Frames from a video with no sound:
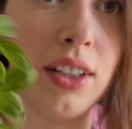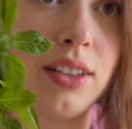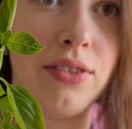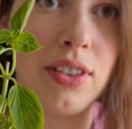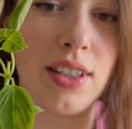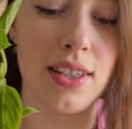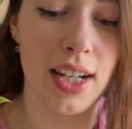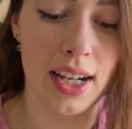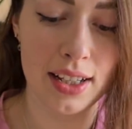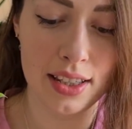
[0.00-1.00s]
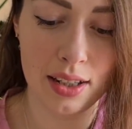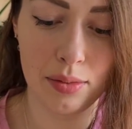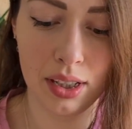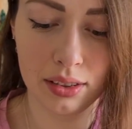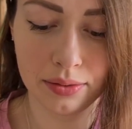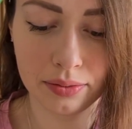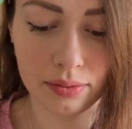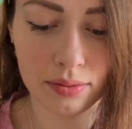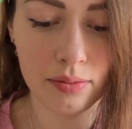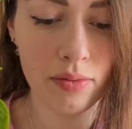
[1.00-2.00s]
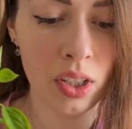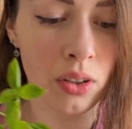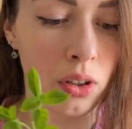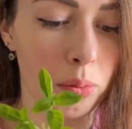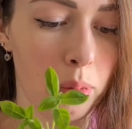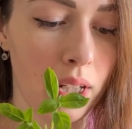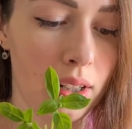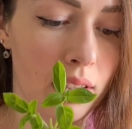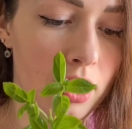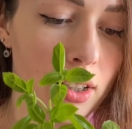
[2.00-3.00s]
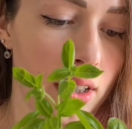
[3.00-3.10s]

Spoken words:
very different sides. I mean, compare